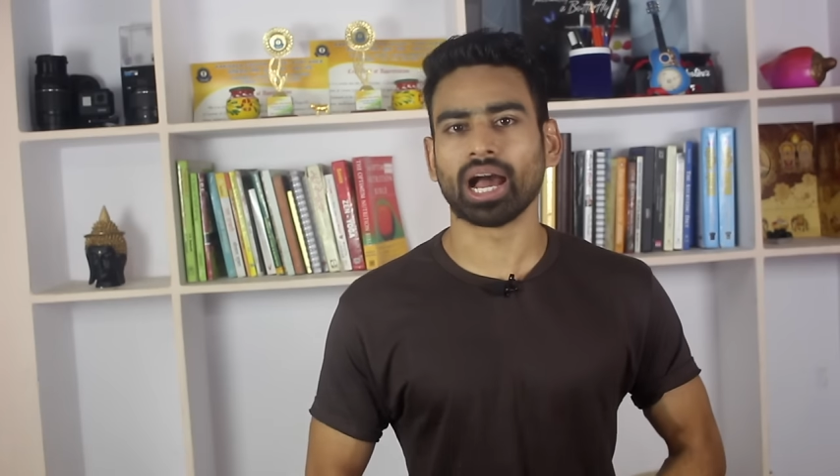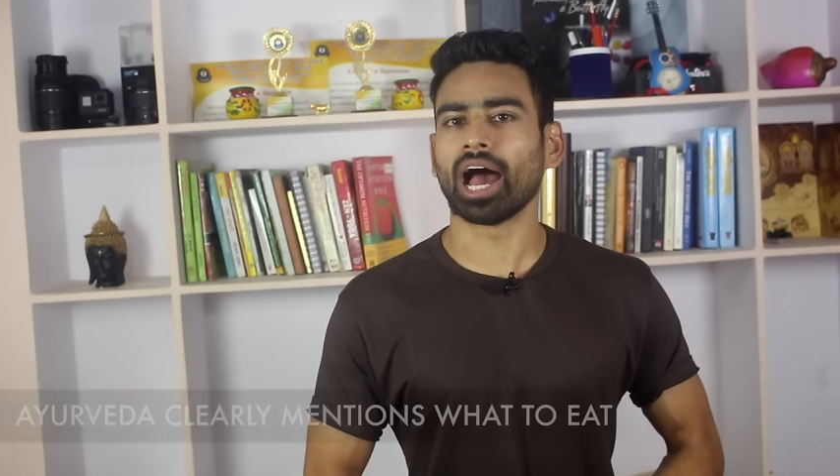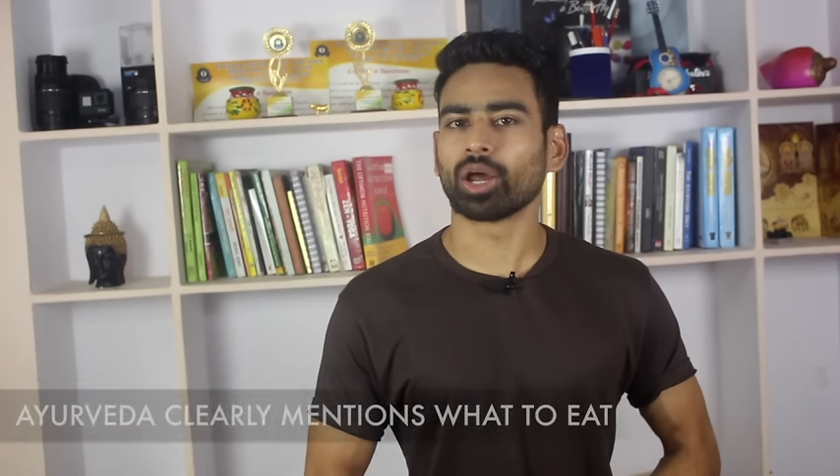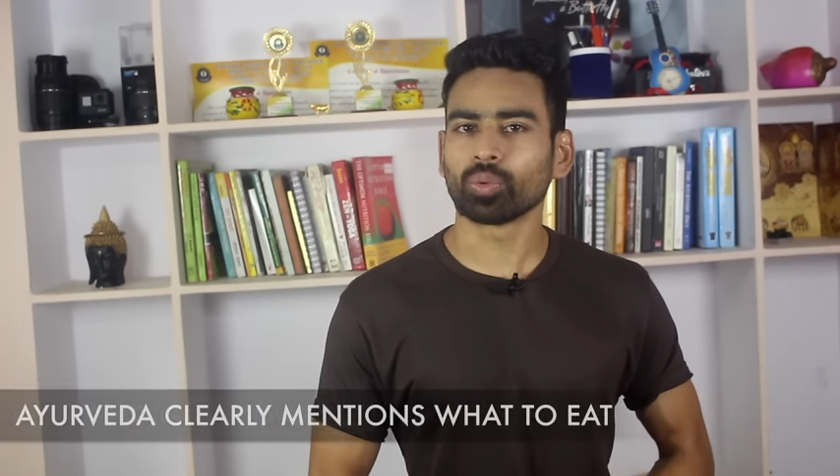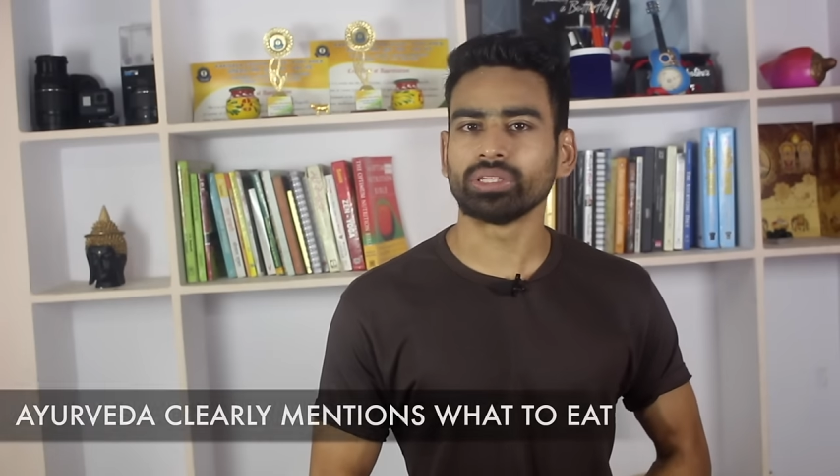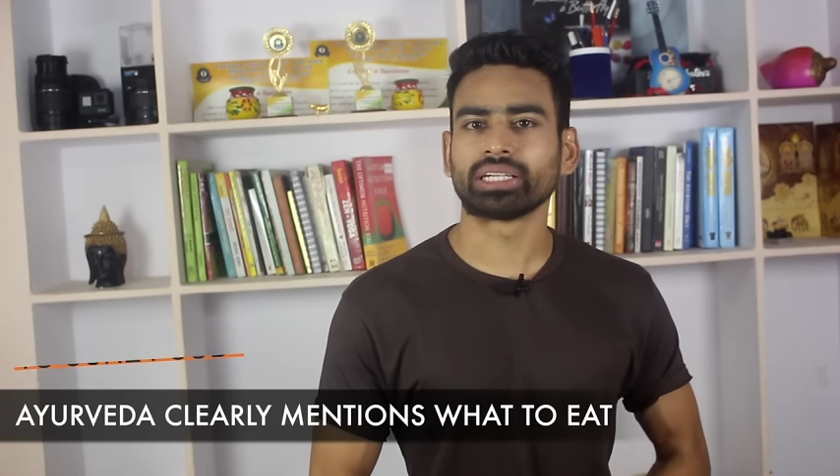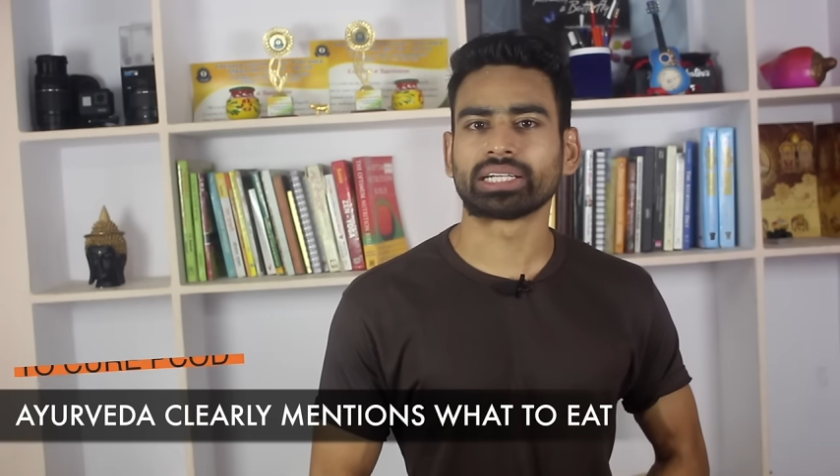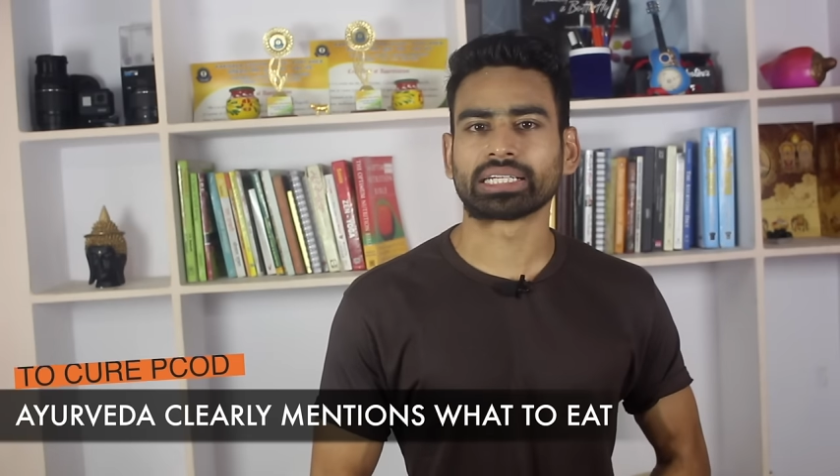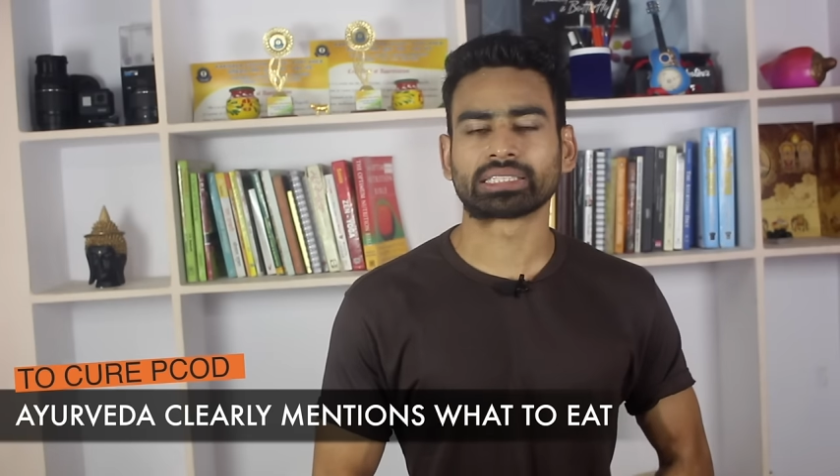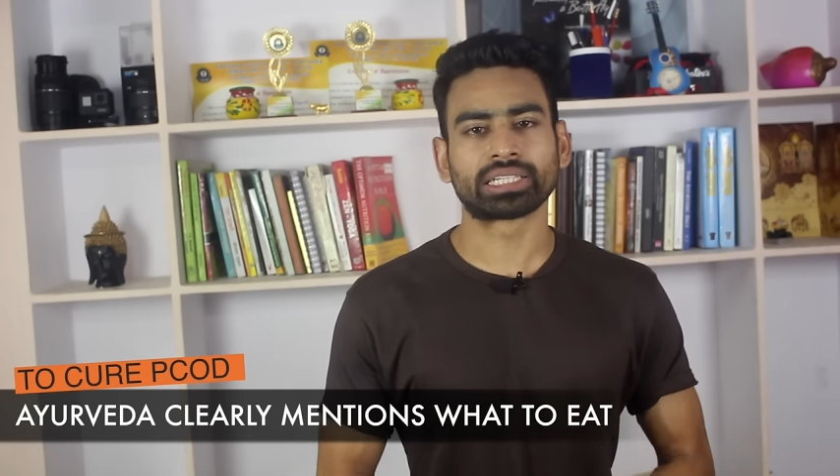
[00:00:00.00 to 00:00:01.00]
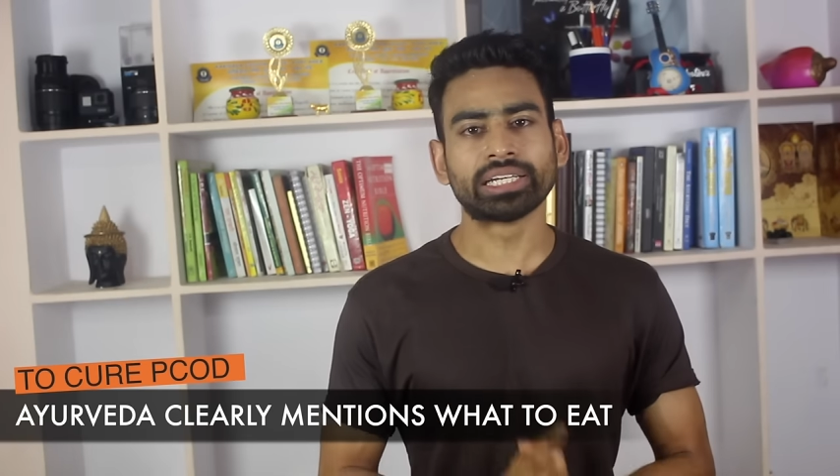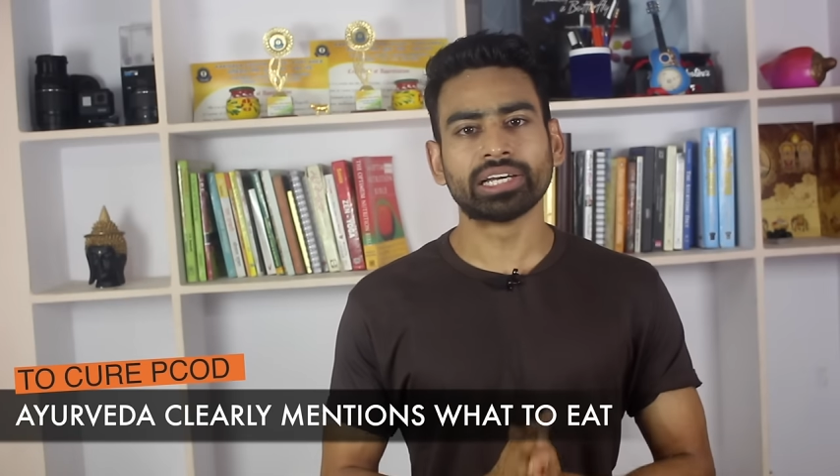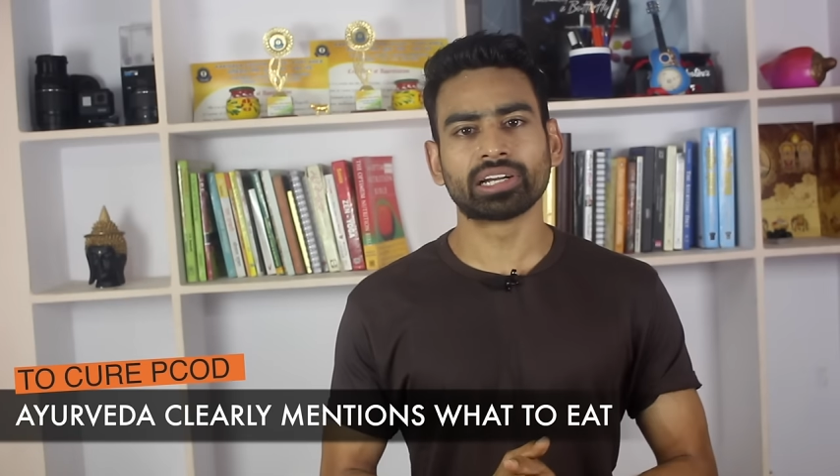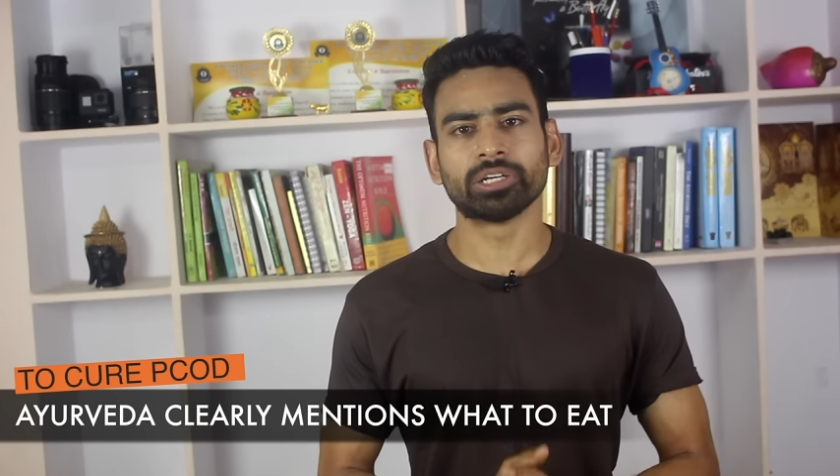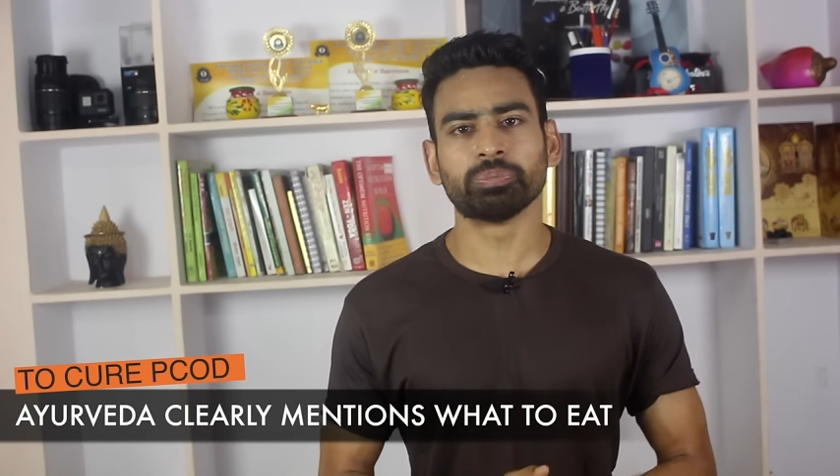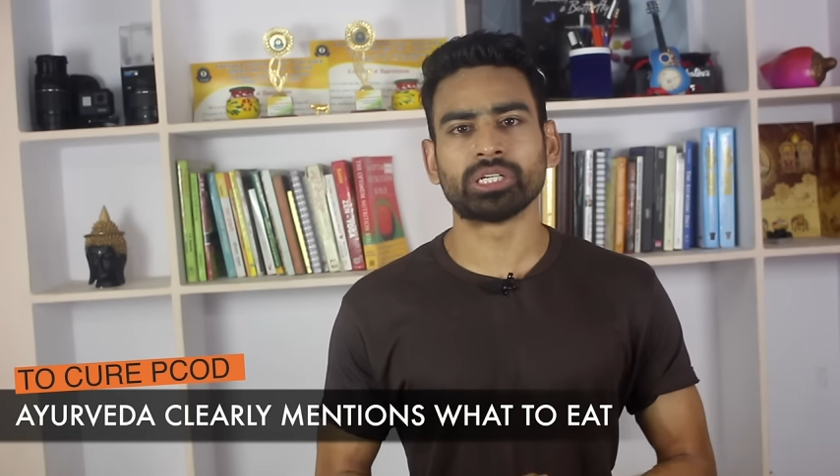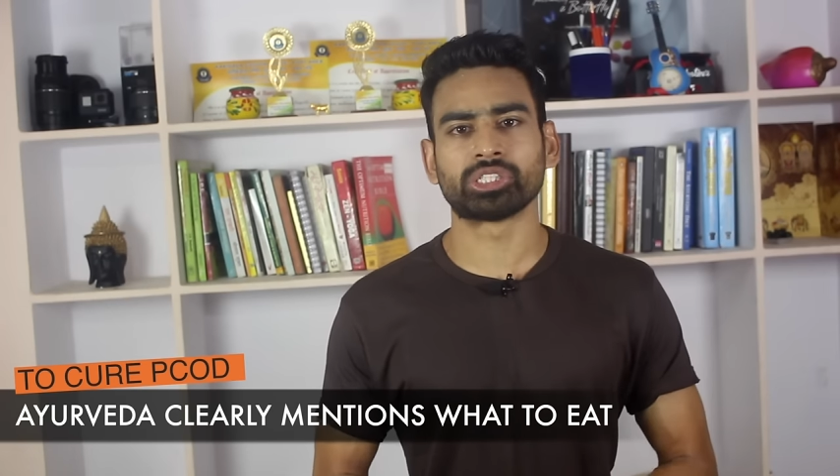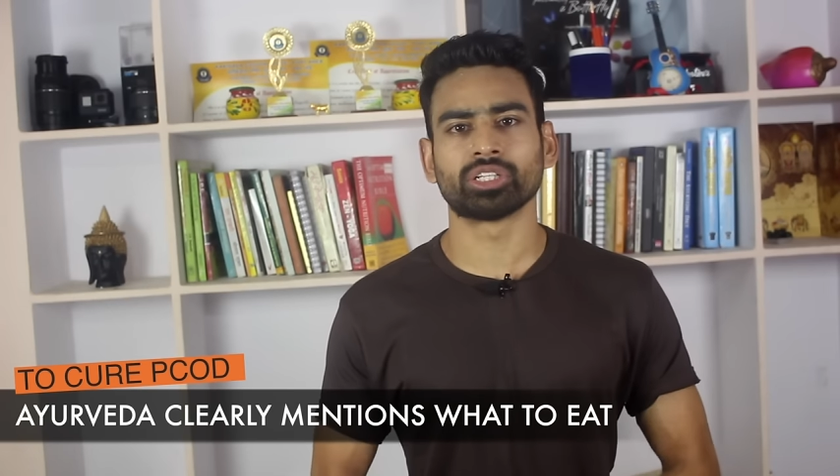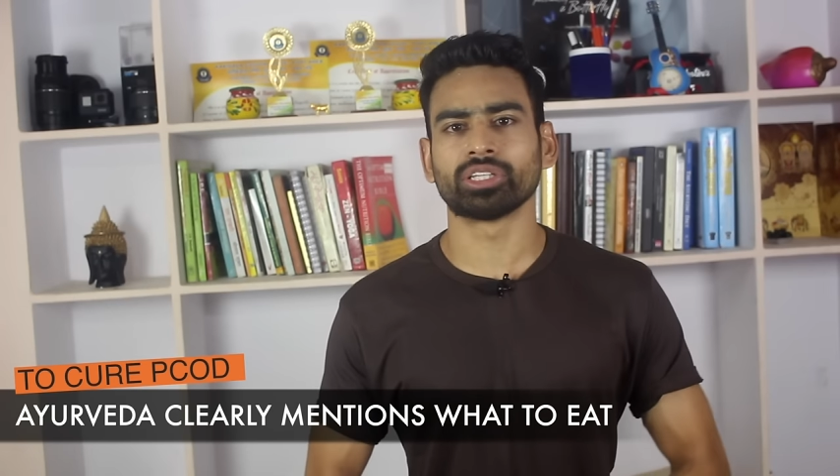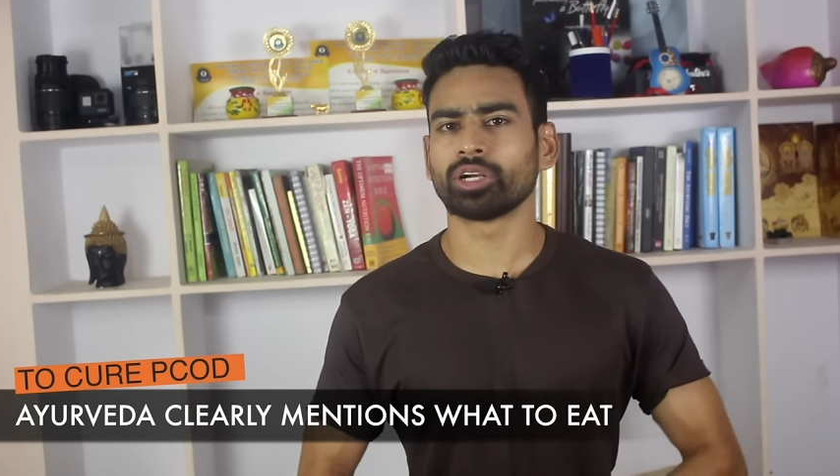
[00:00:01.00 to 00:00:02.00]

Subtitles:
Ayurvedic texts clearly mention